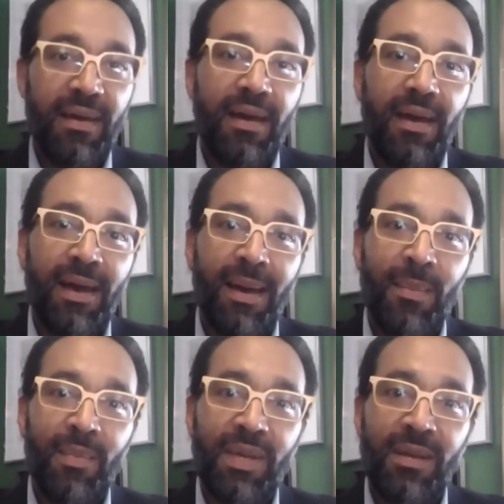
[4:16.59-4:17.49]

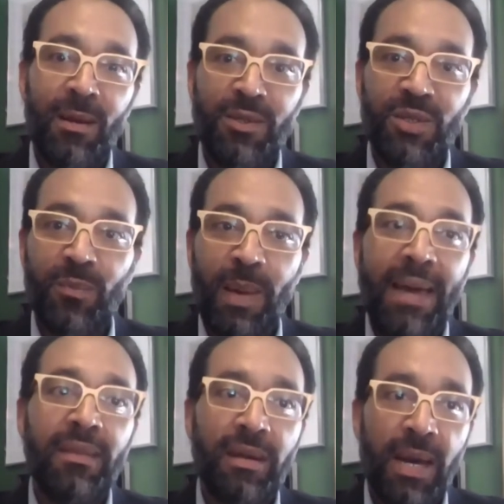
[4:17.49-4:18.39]
So by
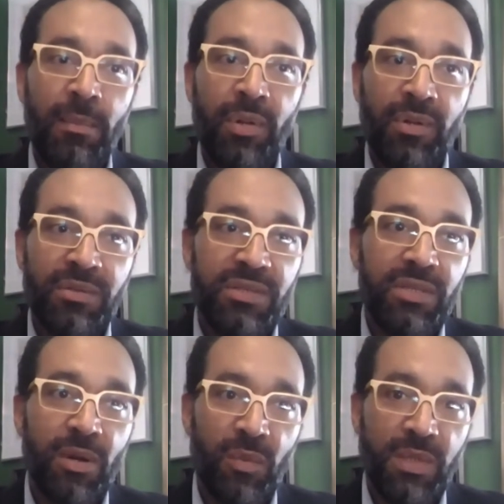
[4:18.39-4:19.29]
the numbers,
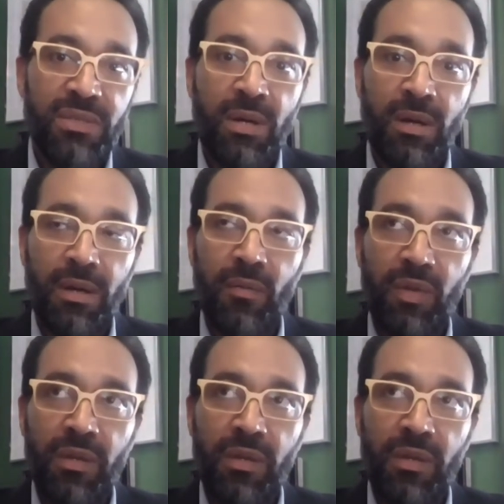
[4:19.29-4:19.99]
we saw,